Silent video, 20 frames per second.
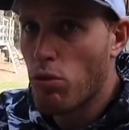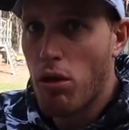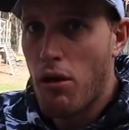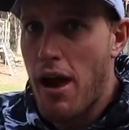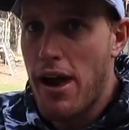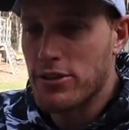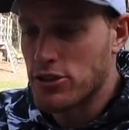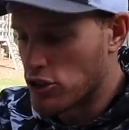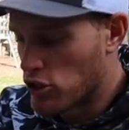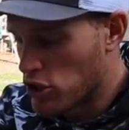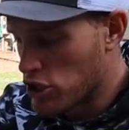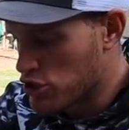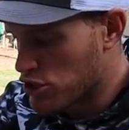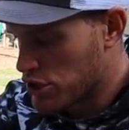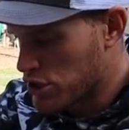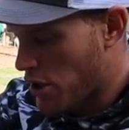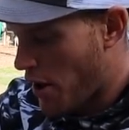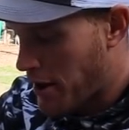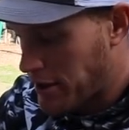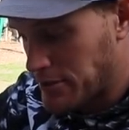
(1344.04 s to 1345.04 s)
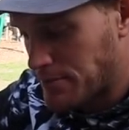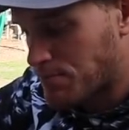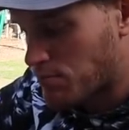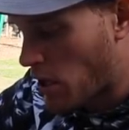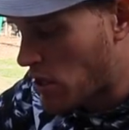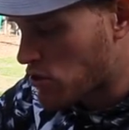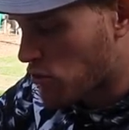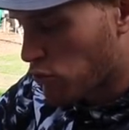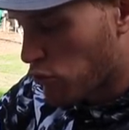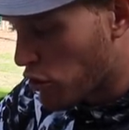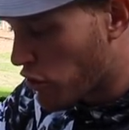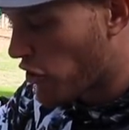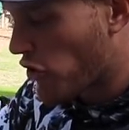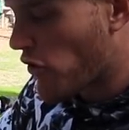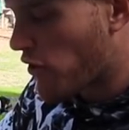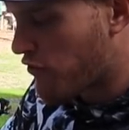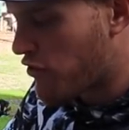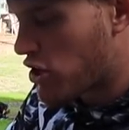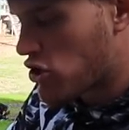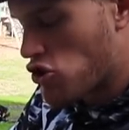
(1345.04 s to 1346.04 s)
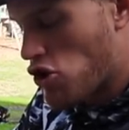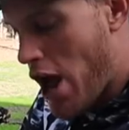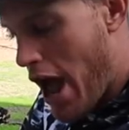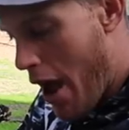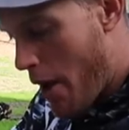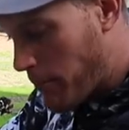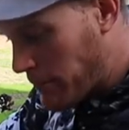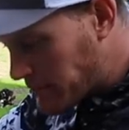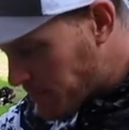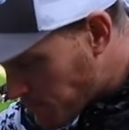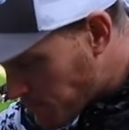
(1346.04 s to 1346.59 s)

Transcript: That's delicious. That's a really good fish. Now,